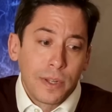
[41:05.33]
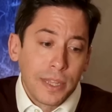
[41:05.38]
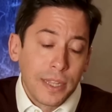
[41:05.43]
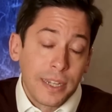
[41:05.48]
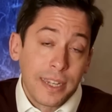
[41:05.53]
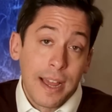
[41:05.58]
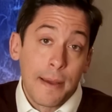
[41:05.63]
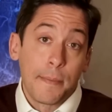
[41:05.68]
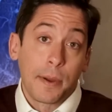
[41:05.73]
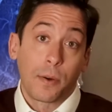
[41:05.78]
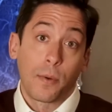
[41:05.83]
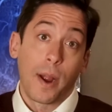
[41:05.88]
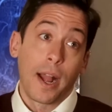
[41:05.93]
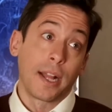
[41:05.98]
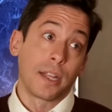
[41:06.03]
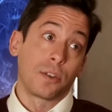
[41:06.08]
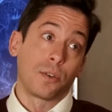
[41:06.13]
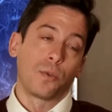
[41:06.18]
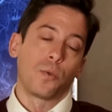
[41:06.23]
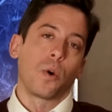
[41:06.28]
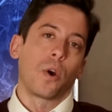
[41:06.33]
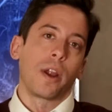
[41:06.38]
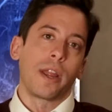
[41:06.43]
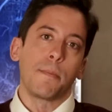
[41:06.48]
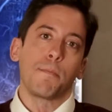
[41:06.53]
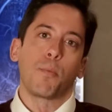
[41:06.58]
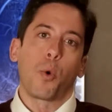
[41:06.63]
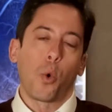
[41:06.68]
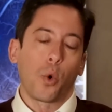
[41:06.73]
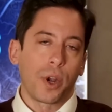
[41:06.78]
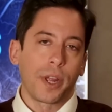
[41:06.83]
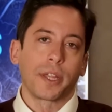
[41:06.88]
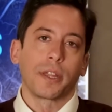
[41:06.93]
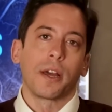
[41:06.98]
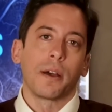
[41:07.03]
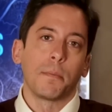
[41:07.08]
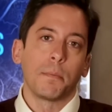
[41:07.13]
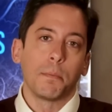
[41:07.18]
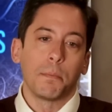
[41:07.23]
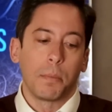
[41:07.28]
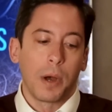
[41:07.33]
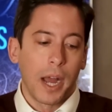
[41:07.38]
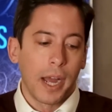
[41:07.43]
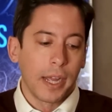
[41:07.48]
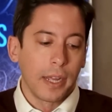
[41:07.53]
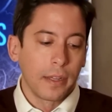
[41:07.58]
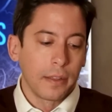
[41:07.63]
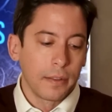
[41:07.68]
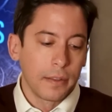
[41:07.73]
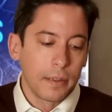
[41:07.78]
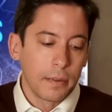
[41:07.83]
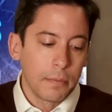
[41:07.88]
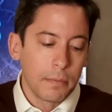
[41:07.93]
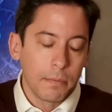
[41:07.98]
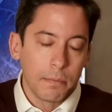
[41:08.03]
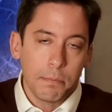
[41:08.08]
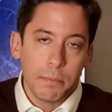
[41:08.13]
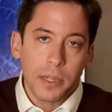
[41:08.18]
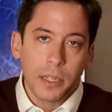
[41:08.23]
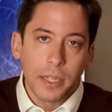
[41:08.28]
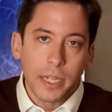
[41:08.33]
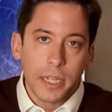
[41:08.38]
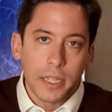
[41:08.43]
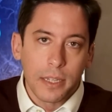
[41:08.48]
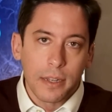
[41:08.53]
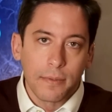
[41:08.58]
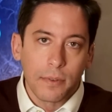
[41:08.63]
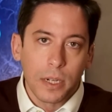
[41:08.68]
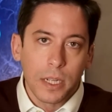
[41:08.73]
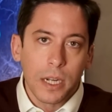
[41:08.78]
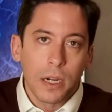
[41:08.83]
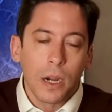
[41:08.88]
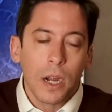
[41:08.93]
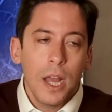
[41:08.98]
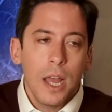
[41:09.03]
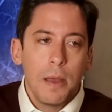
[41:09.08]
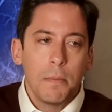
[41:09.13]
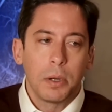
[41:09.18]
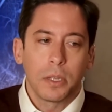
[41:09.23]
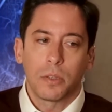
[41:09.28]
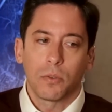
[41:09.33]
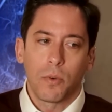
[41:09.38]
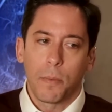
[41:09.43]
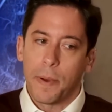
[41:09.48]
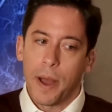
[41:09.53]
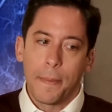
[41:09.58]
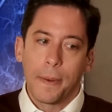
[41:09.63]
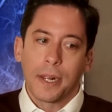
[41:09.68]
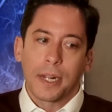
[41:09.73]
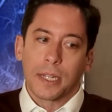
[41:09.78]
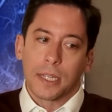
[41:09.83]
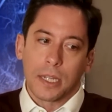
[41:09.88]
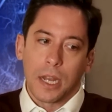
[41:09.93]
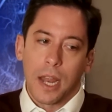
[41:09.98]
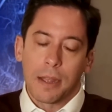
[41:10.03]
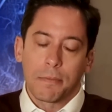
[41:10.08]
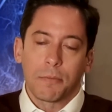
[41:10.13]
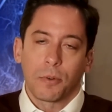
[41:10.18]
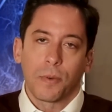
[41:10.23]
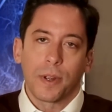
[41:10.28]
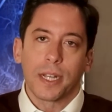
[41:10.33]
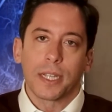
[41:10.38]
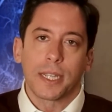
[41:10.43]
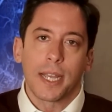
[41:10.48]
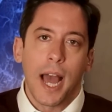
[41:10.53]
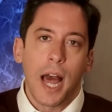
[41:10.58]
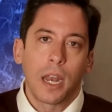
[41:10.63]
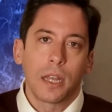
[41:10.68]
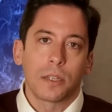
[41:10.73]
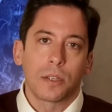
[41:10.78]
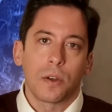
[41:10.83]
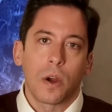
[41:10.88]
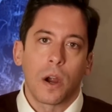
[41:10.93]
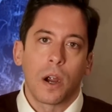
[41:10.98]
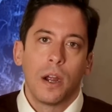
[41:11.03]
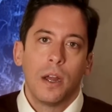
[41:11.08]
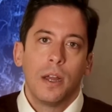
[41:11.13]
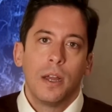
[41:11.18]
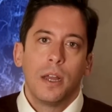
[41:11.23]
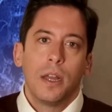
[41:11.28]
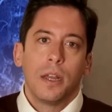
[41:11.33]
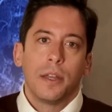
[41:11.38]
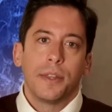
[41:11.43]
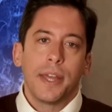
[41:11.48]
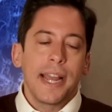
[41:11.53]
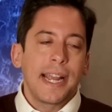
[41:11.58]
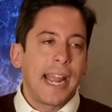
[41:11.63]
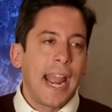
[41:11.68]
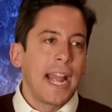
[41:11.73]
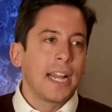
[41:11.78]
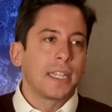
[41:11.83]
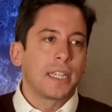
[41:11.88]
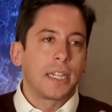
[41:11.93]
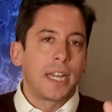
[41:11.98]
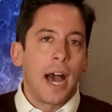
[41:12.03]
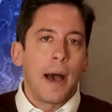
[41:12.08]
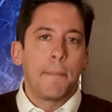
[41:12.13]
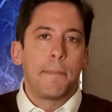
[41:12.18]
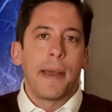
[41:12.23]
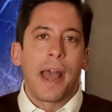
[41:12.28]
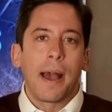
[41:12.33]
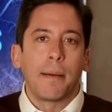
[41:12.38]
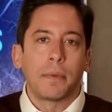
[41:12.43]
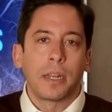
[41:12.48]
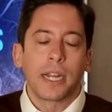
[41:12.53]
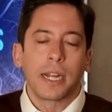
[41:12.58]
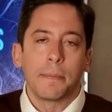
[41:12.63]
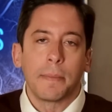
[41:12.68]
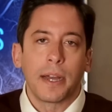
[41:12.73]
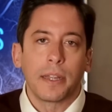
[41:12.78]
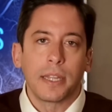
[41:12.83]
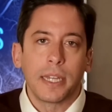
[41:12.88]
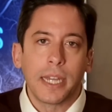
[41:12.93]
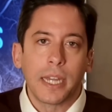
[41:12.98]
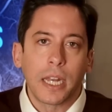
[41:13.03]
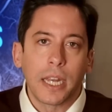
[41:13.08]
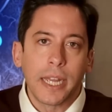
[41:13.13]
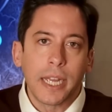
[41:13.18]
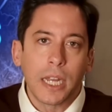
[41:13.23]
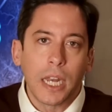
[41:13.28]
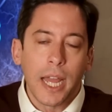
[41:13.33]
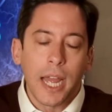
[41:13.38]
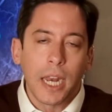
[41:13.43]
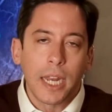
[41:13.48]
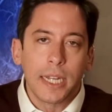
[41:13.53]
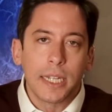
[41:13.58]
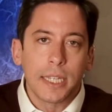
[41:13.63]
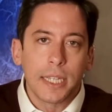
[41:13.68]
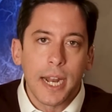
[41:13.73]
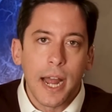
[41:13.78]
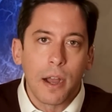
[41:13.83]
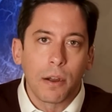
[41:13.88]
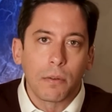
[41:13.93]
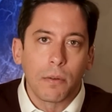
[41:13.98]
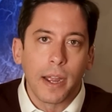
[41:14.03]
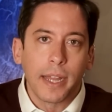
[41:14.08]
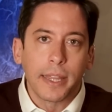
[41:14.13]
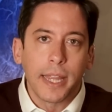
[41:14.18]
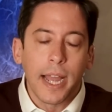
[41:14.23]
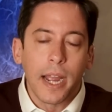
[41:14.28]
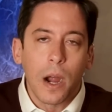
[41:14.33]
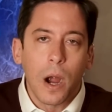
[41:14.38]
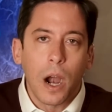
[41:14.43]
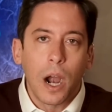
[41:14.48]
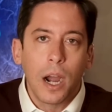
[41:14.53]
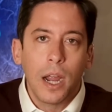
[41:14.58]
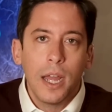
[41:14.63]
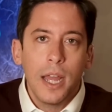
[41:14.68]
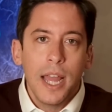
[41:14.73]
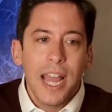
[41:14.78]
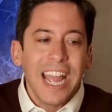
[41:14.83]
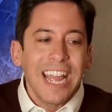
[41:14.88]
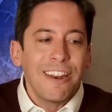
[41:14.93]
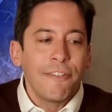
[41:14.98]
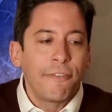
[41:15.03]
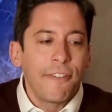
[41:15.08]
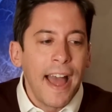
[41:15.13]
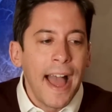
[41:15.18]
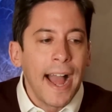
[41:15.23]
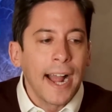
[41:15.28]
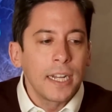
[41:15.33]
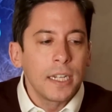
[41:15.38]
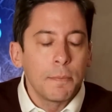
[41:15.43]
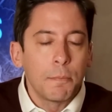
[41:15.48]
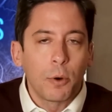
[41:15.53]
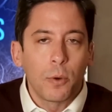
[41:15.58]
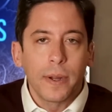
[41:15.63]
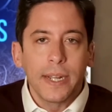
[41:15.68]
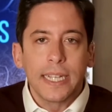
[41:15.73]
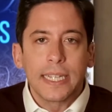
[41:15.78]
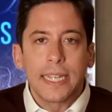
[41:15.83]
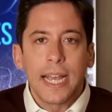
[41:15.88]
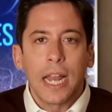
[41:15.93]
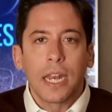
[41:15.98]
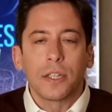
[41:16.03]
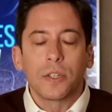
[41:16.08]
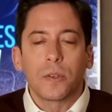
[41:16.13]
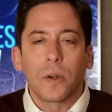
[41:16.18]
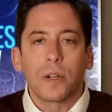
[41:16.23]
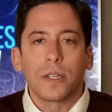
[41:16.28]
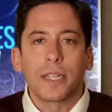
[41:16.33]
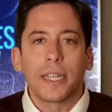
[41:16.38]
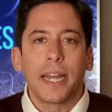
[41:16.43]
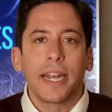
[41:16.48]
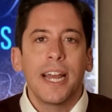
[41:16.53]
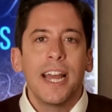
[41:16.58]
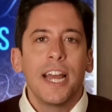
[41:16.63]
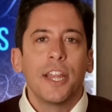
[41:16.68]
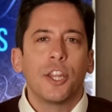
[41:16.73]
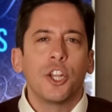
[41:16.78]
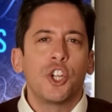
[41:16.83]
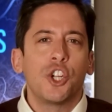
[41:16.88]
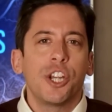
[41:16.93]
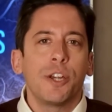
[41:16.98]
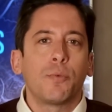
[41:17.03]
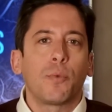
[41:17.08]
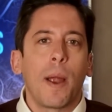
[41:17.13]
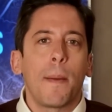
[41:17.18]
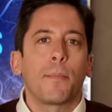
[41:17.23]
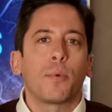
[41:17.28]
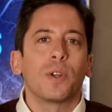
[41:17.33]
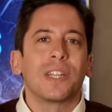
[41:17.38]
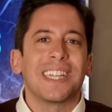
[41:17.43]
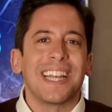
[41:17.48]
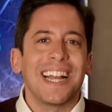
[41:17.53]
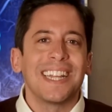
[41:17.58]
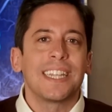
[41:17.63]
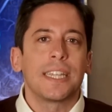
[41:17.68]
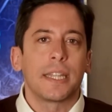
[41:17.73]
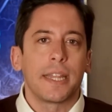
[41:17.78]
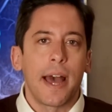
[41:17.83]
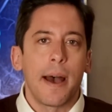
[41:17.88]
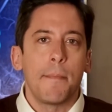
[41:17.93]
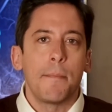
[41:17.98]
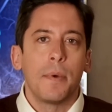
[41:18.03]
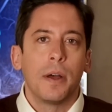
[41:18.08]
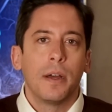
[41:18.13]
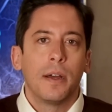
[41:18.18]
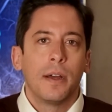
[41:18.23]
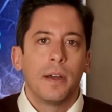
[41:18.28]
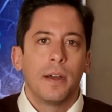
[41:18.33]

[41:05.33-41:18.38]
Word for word: only the Democrats who are importing them by the millions every year, but the Republicans like Maria Salazar, they can't stop babbling about the illegal aliens and how great they are. In fact, Maria Salazar said that she represents them.